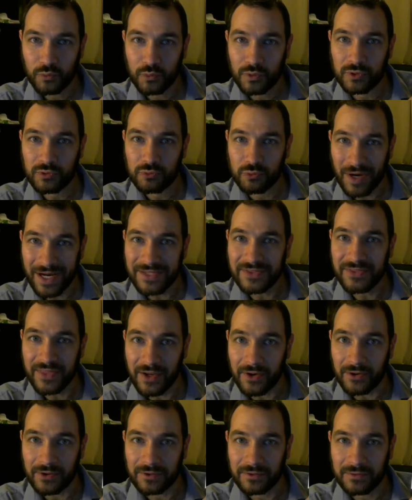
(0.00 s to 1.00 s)
we're right
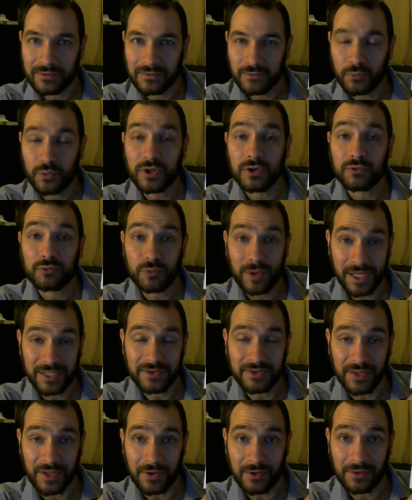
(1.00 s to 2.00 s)
there. We are
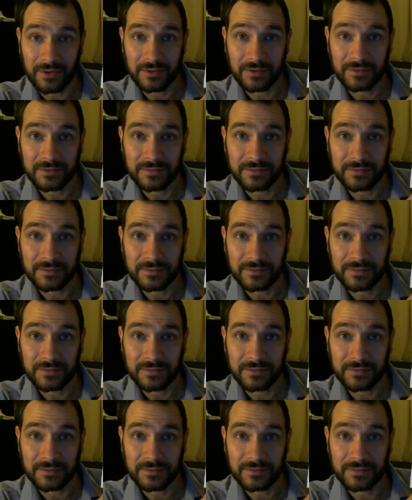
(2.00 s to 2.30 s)
right there.